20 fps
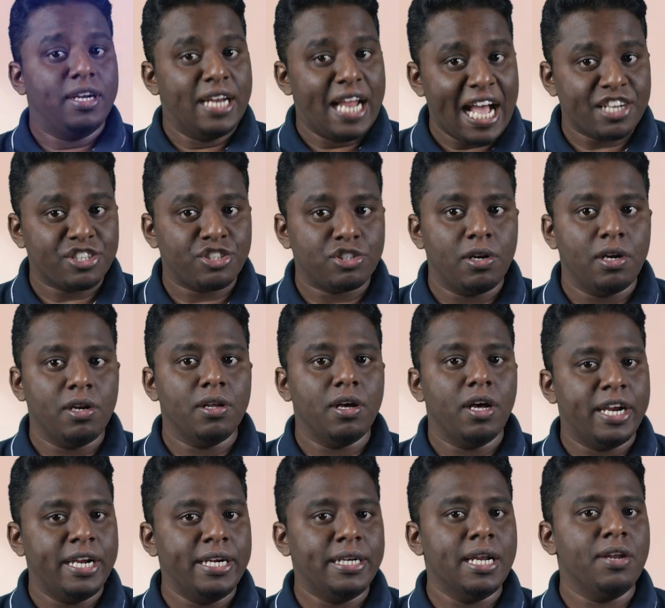National
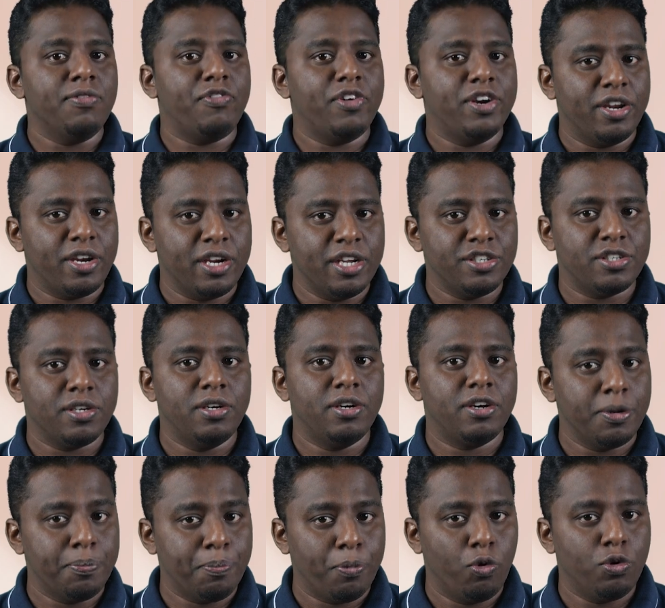Retail Federation
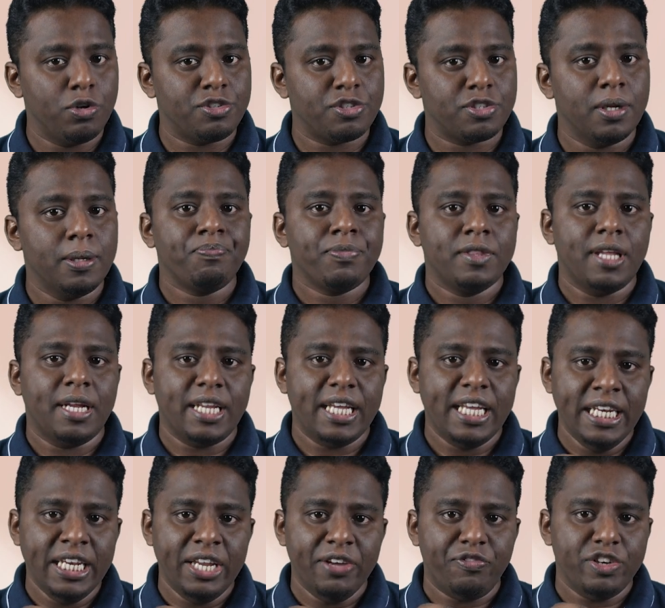reports that
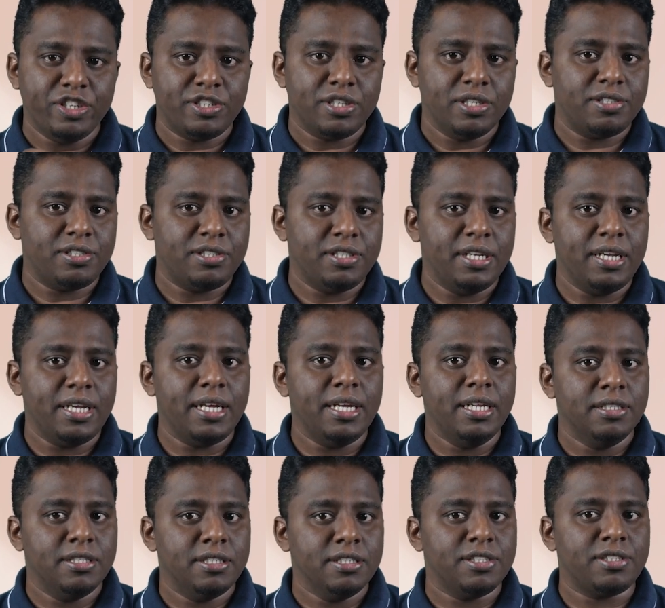inefficiency
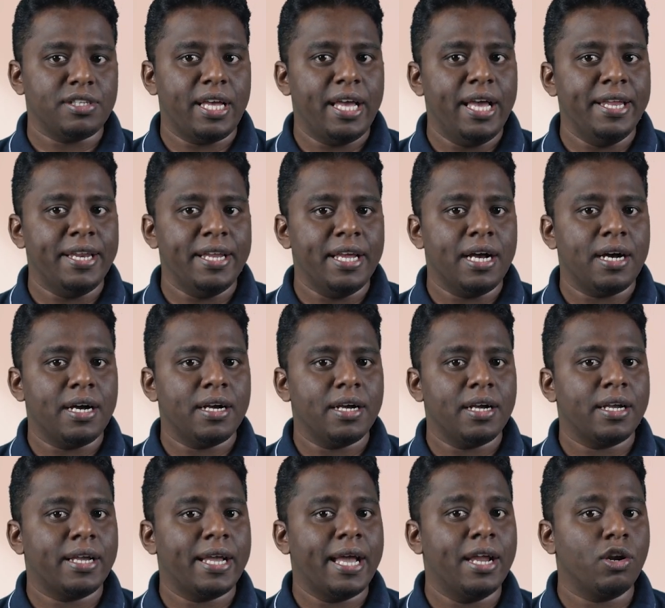in this area
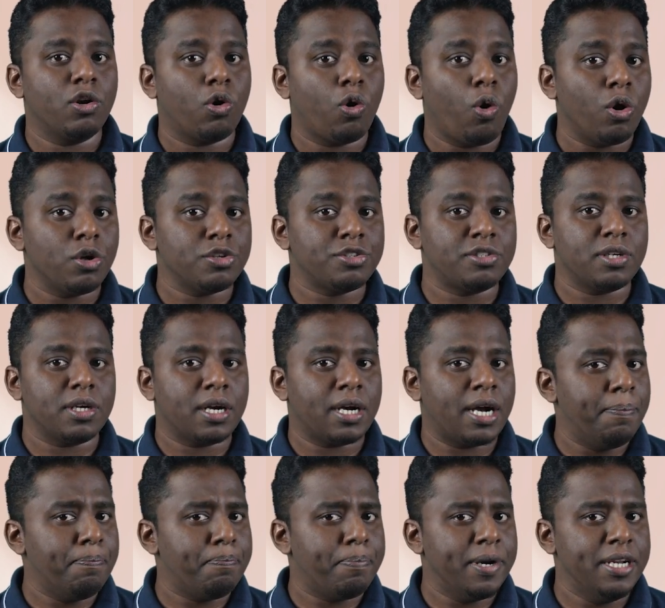can cost
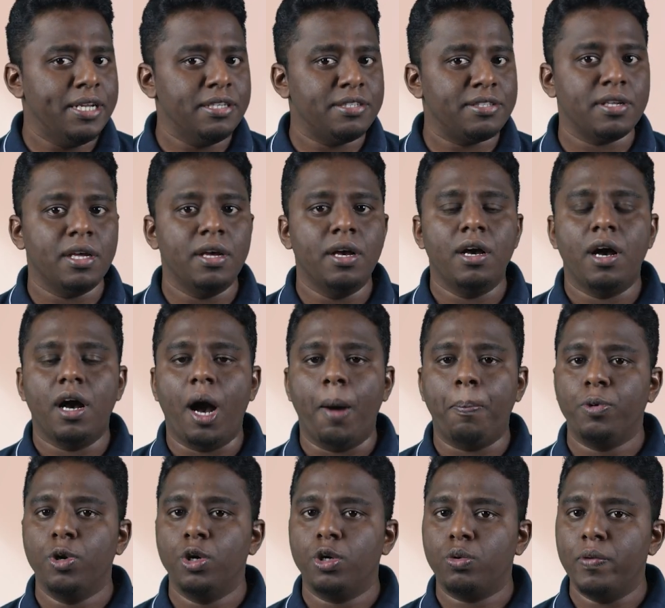companies
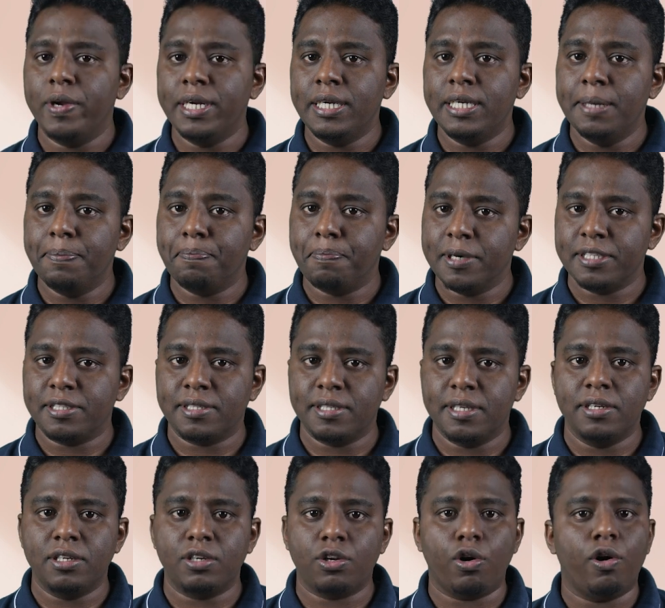up to
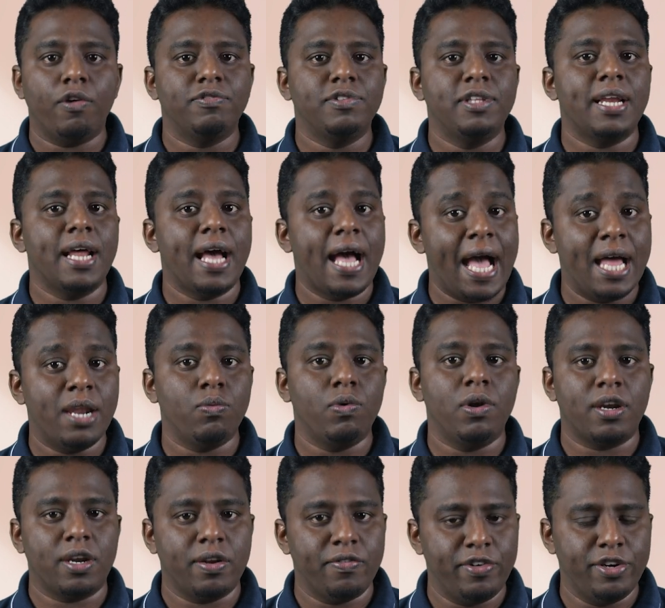20% of their annual
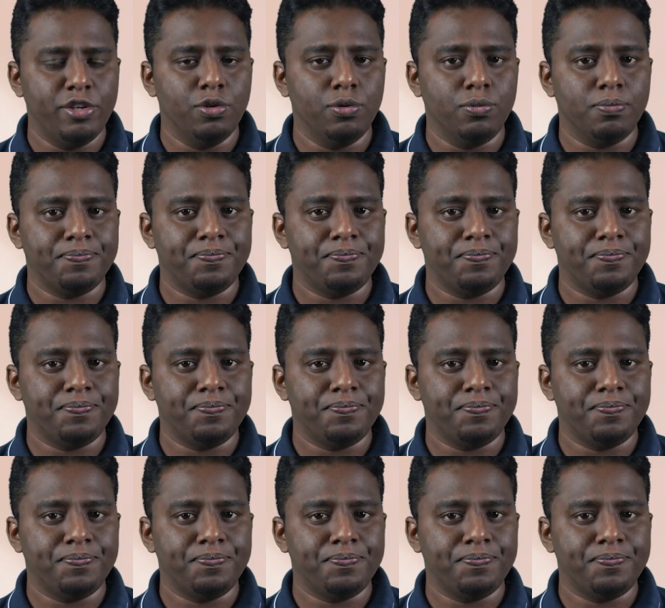revenue.